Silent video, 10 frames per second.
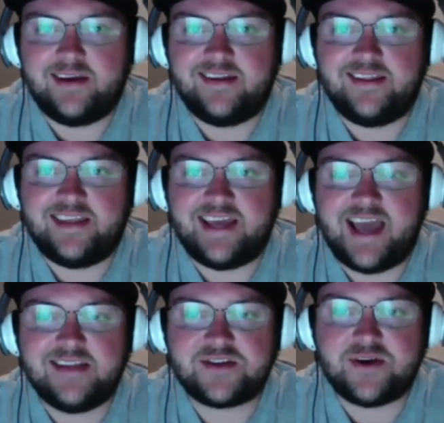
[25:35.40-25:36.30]
the
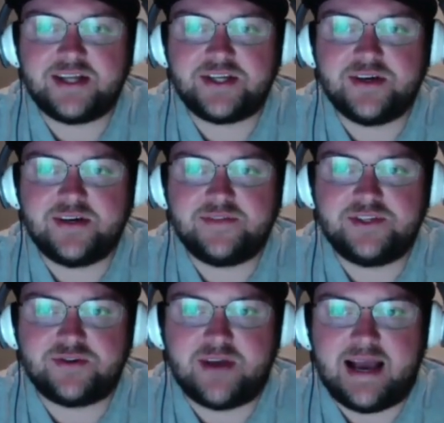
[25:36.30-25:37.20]
head scratcher of the
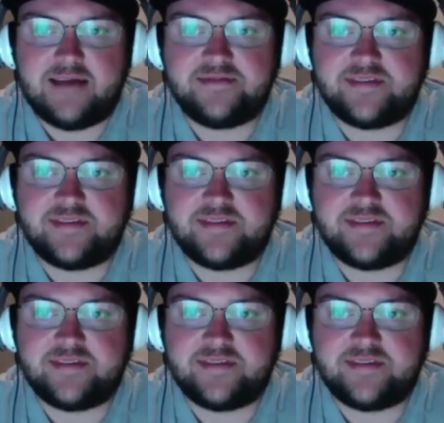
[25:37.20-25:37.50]
draft,